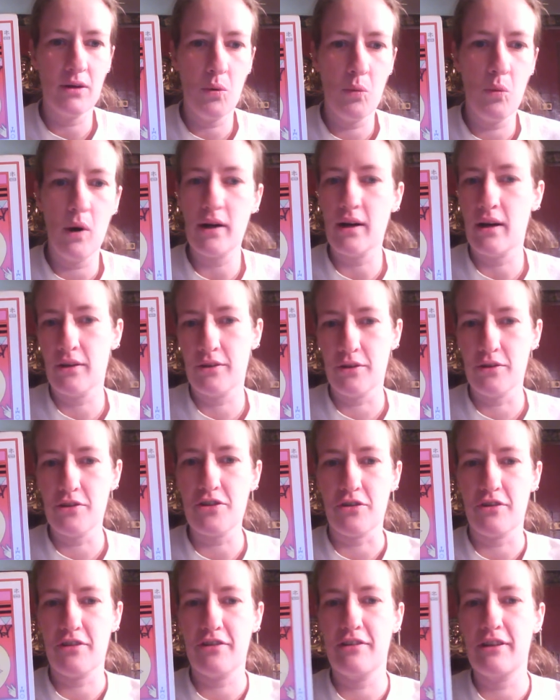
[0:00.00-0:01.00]
what others
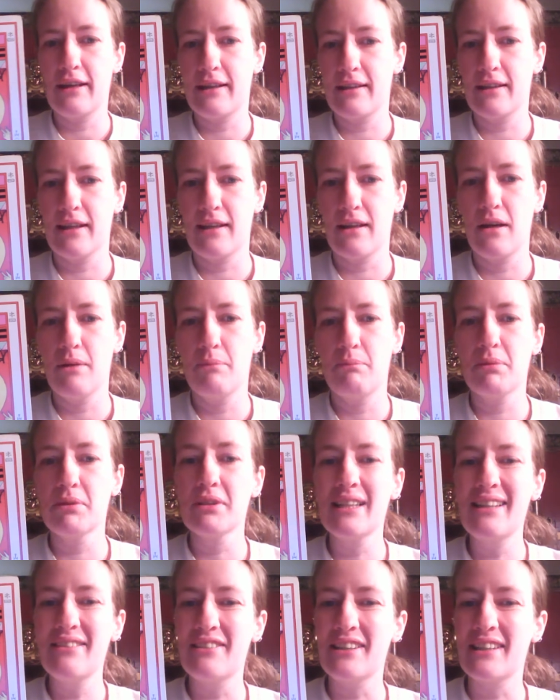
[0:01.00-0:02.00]
are thinking,
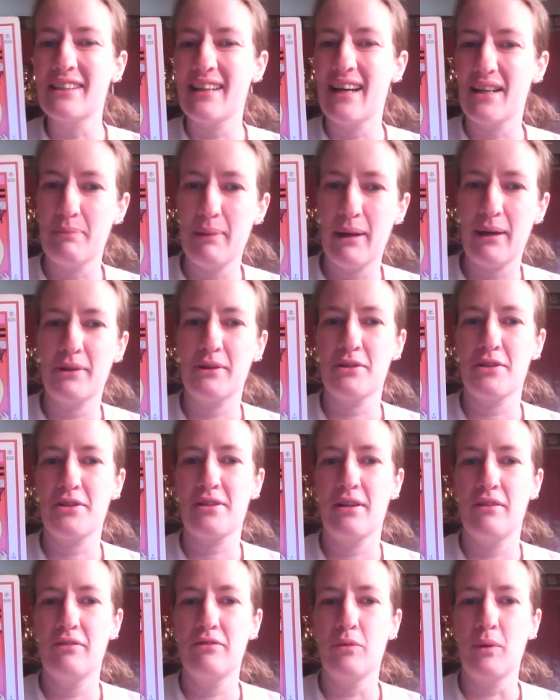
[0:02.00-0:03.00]
believing that about
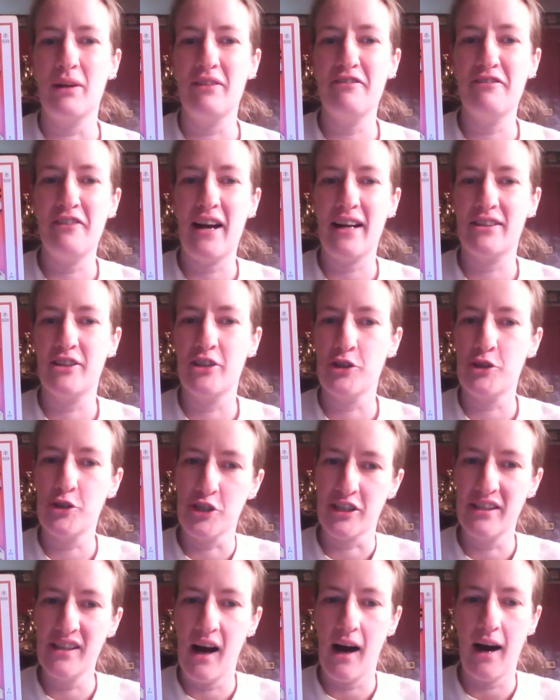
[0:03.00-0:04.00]
yourself when in fact you
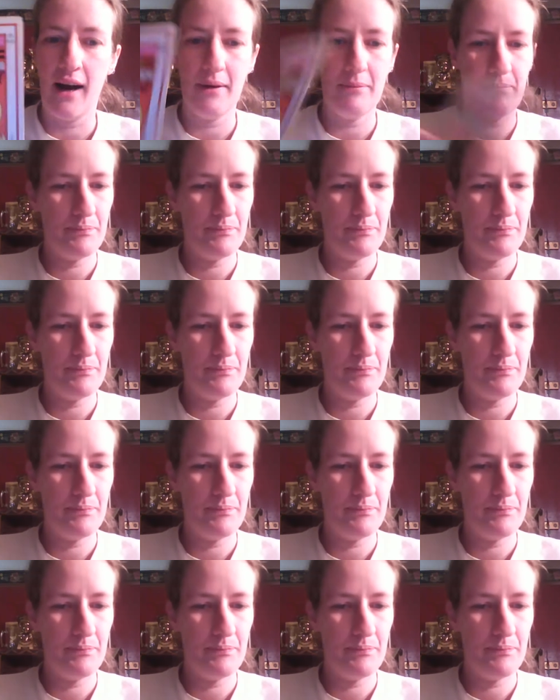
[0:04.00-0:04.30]
should not.